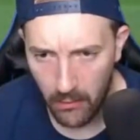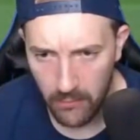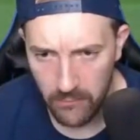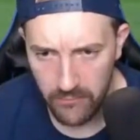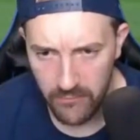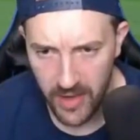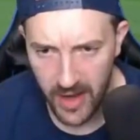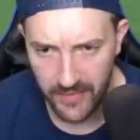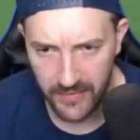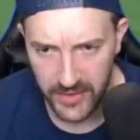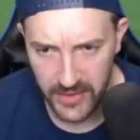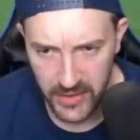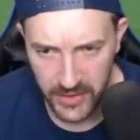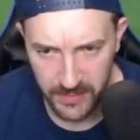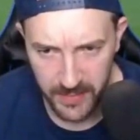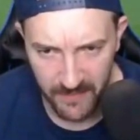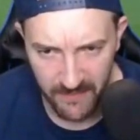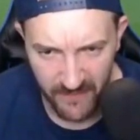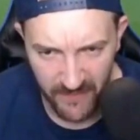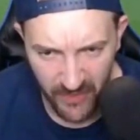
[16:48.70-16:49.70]
Ref, he's just
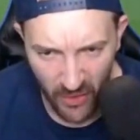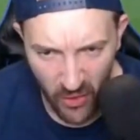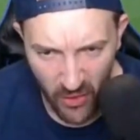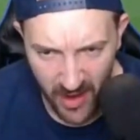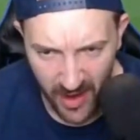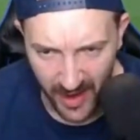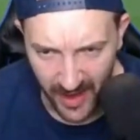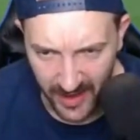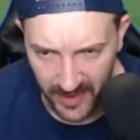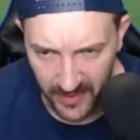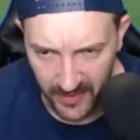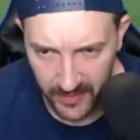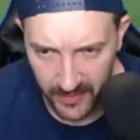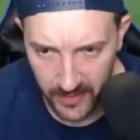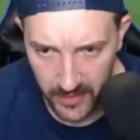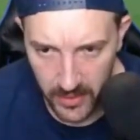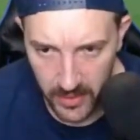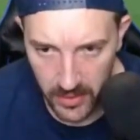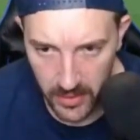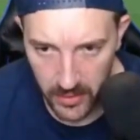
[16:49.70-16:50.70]
been violated.
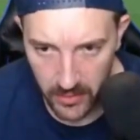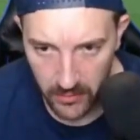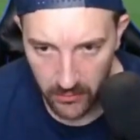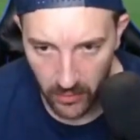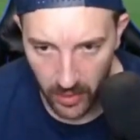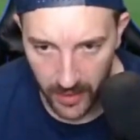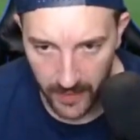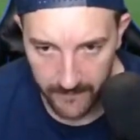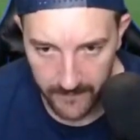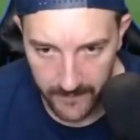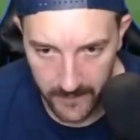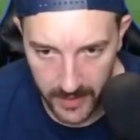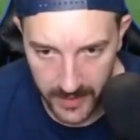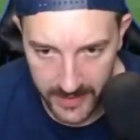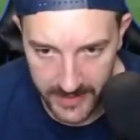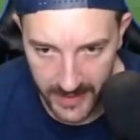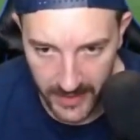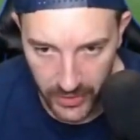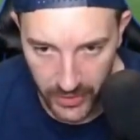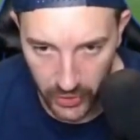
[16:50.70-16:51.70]
Right, let's
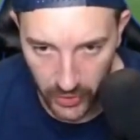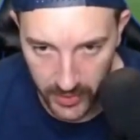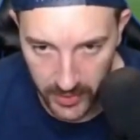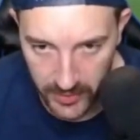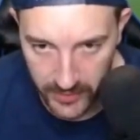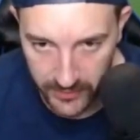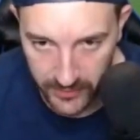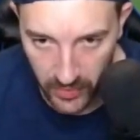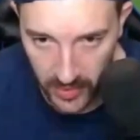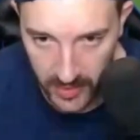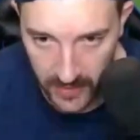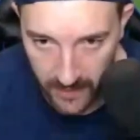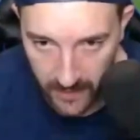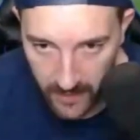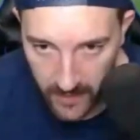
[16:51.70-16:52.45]
get a shot in on his right.